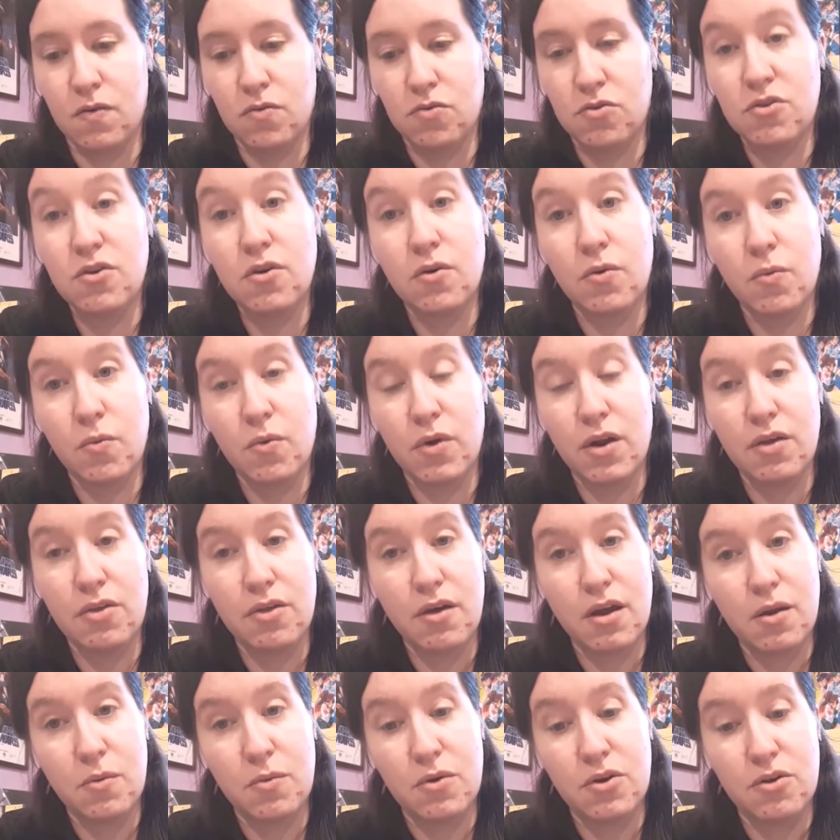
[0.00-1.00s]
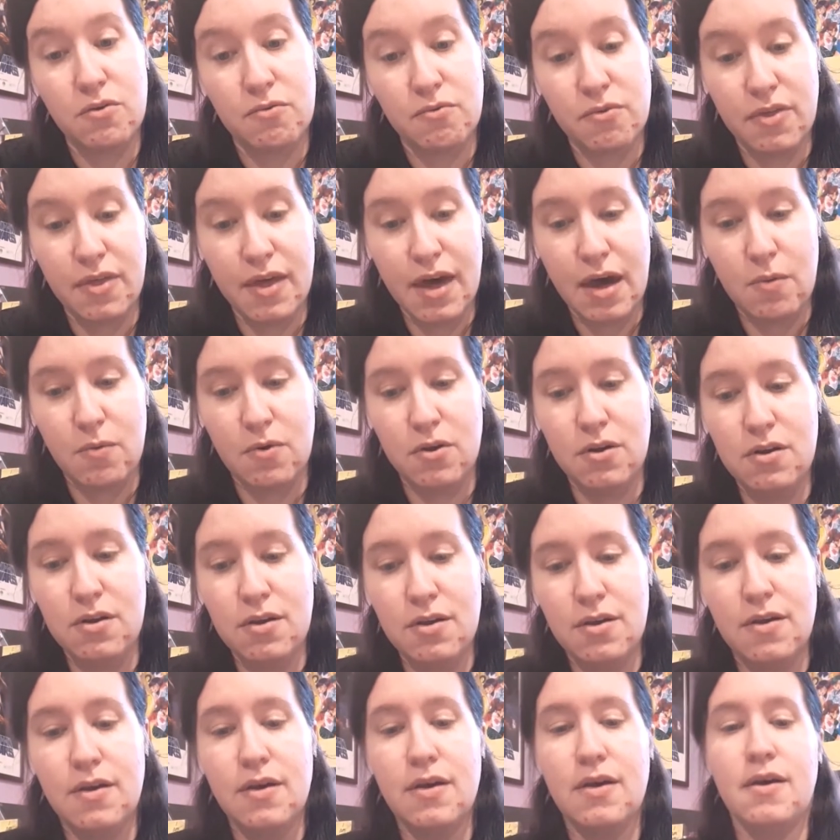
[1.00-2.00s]
So what I thought I would do for that one
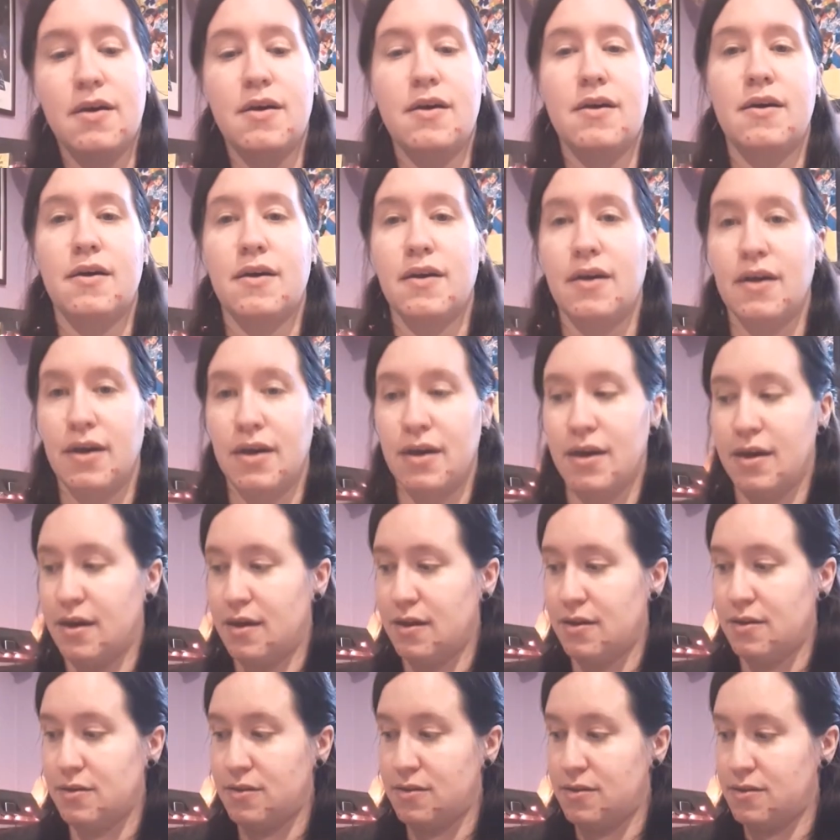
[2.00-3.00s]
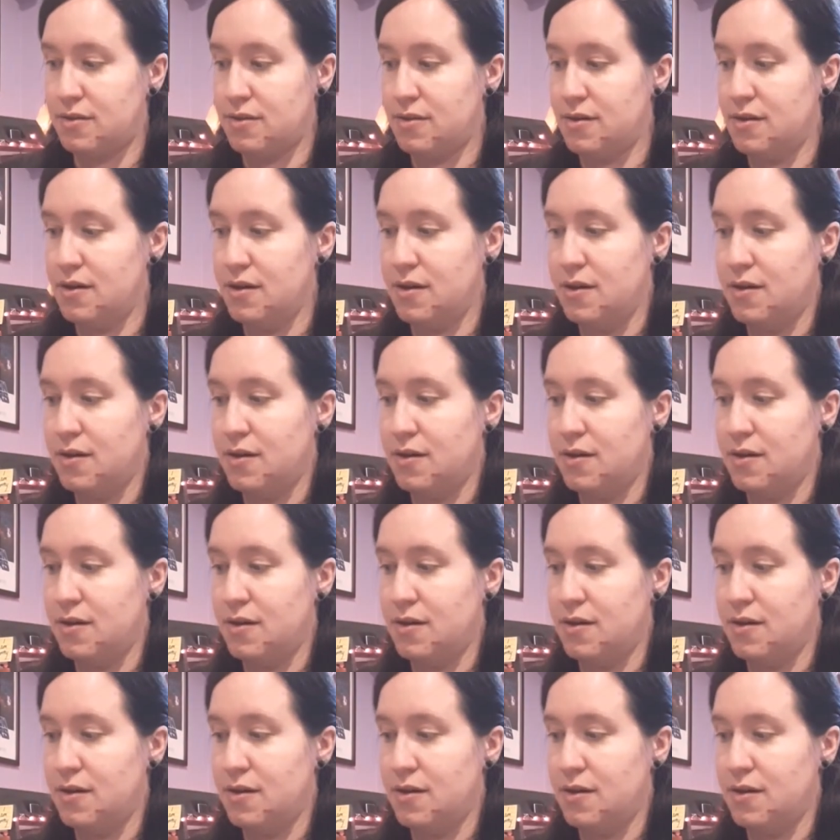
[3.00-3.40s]
is